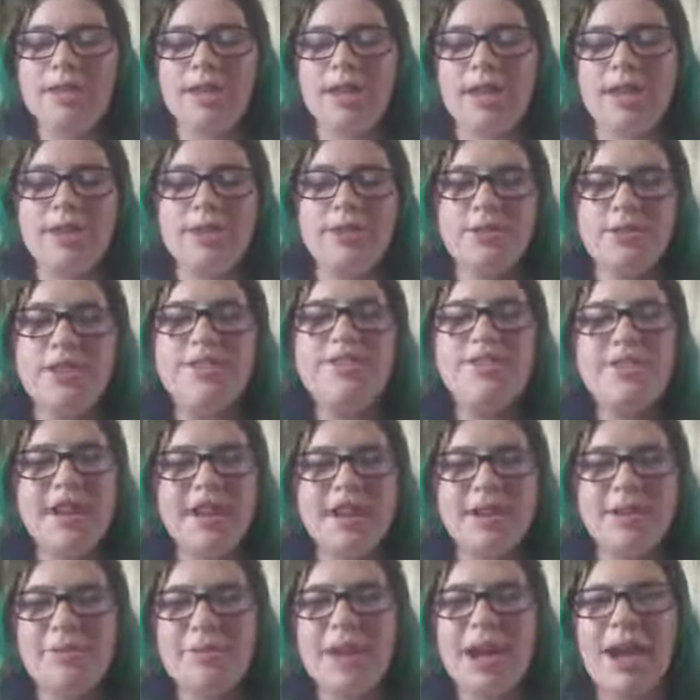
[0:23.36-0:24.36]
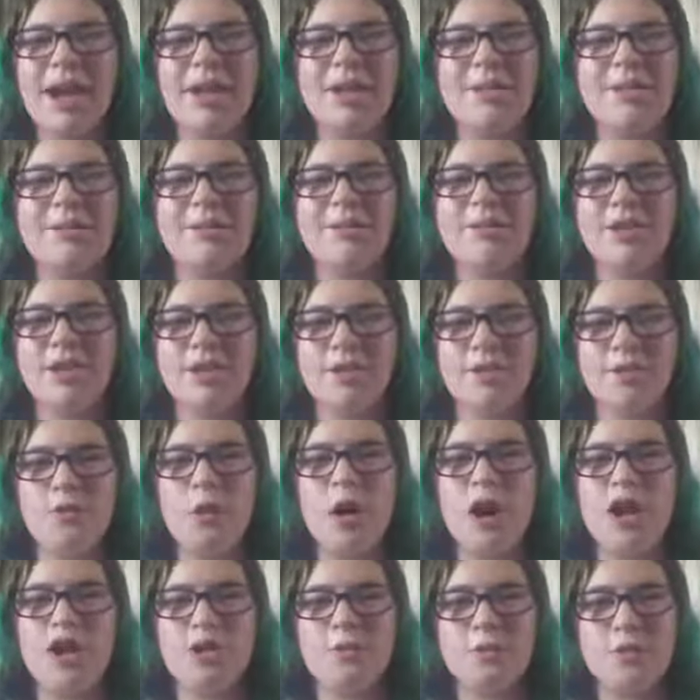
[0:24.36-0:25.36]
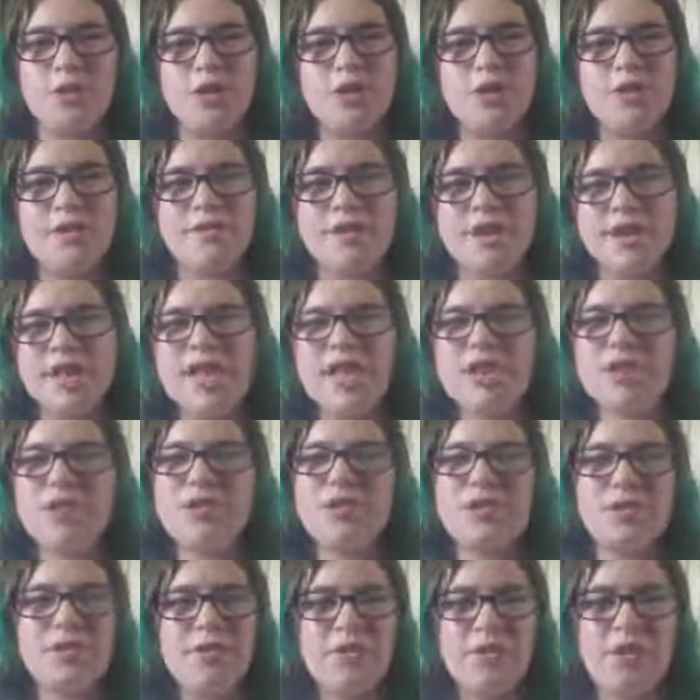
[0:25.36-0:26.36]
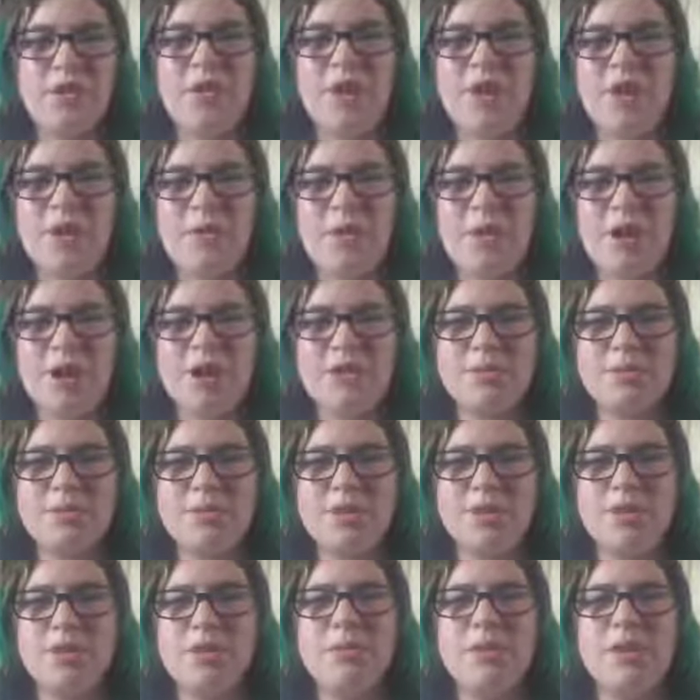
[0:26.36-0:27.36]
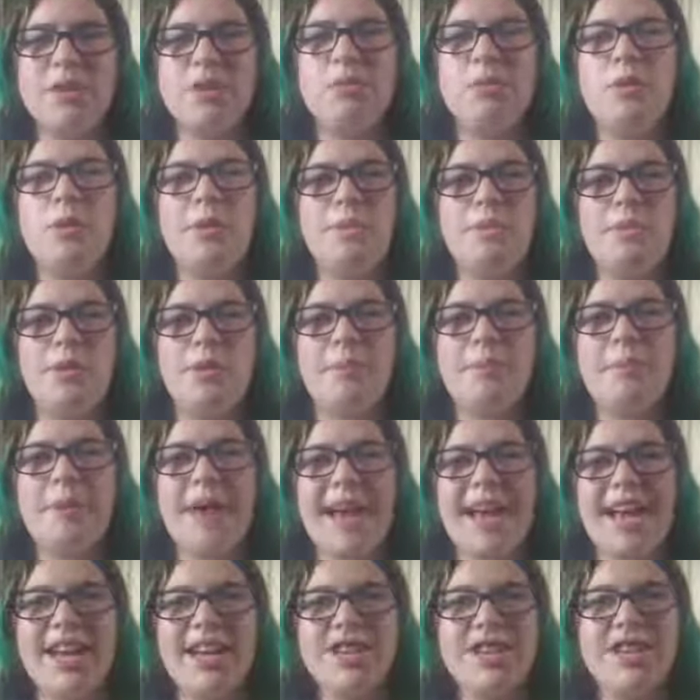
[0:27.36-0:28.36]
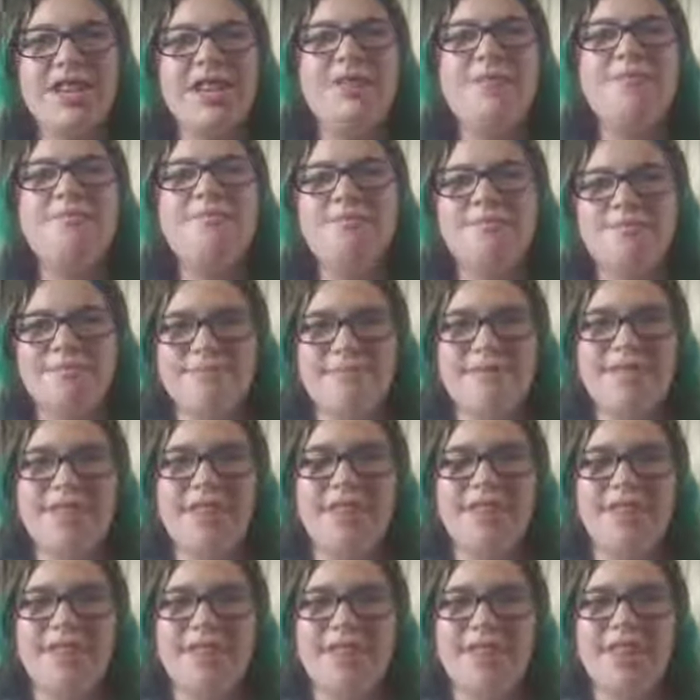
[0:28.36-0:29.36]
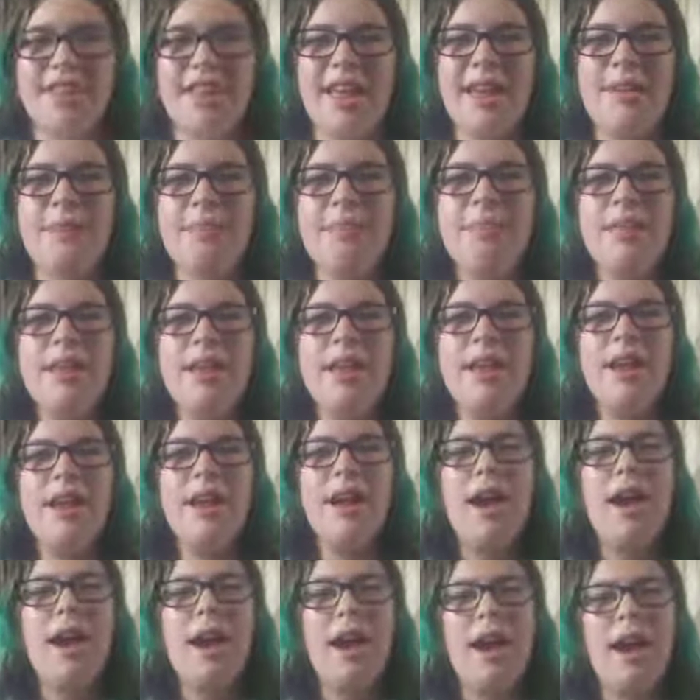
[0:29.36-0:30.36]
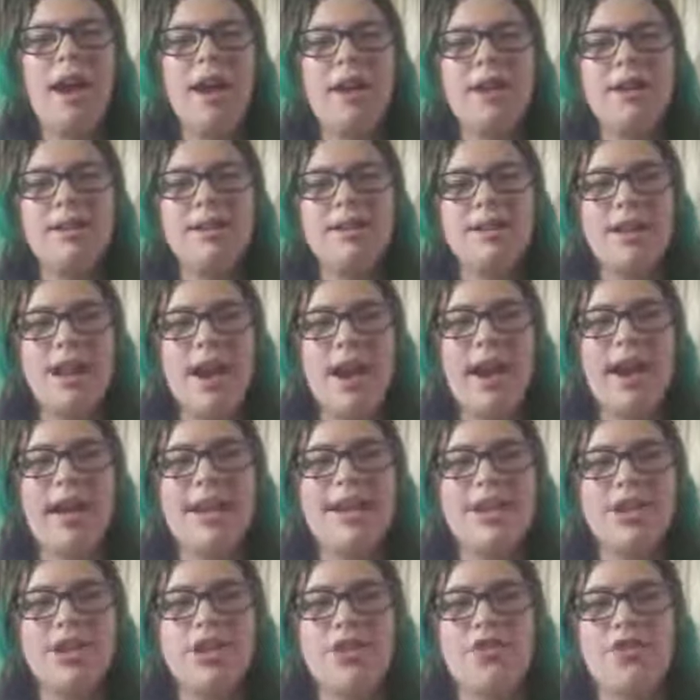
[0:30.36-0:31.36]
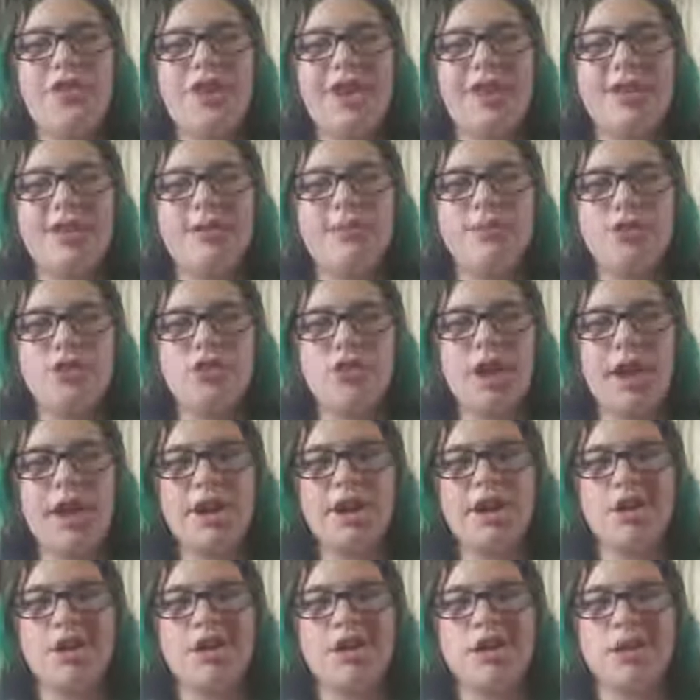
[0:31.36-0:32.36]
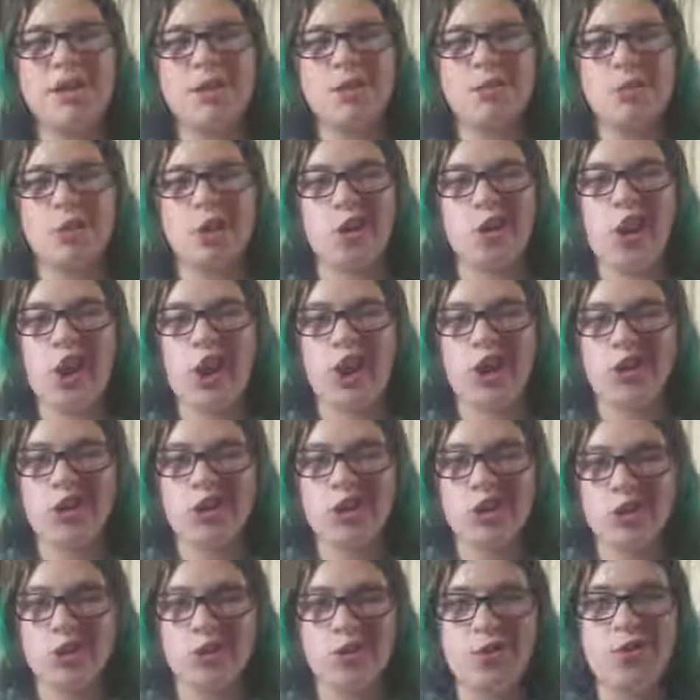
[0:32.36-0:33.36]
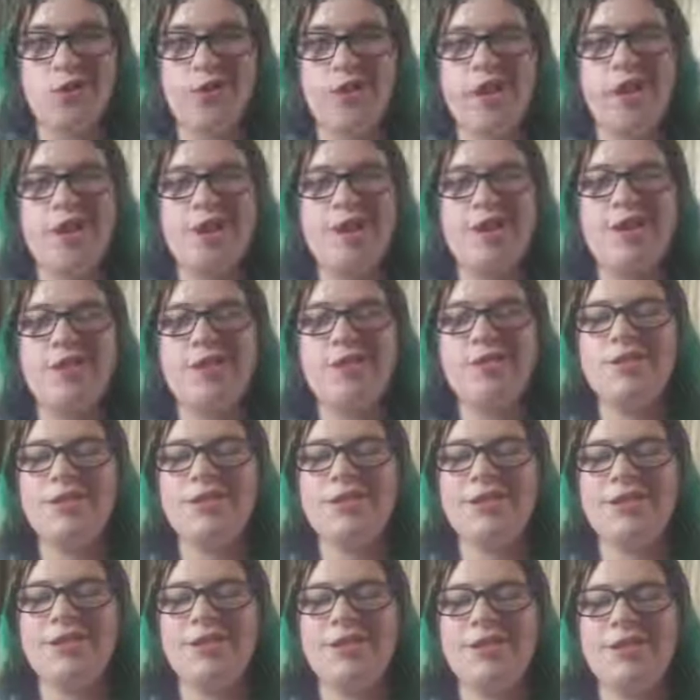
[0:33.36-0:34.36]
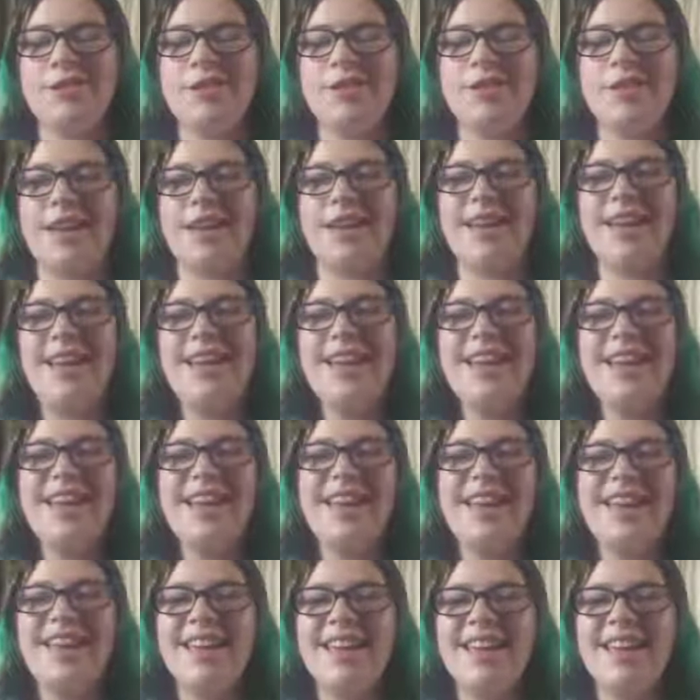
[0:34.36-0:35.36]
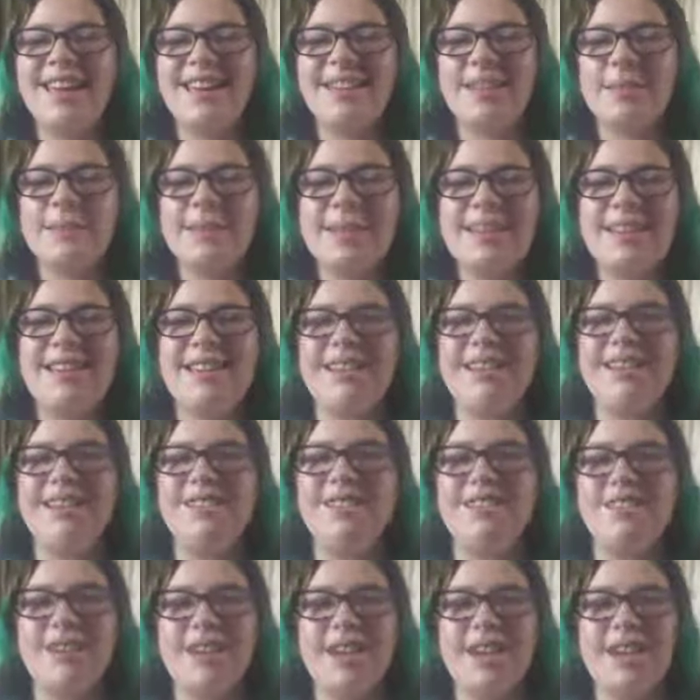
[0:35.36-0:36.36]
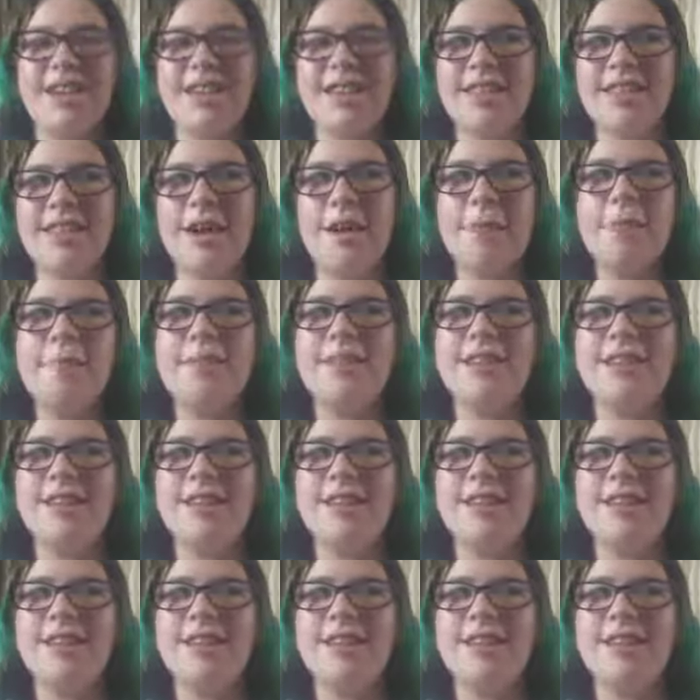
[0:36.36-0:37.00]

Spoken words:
They do the random kind of WatchMojo videos, so if you like WatchMojo but you want more passion, definitely them. 9 is Phantom Strider. He does more cartoon videos, you know, like his opinion, rating them.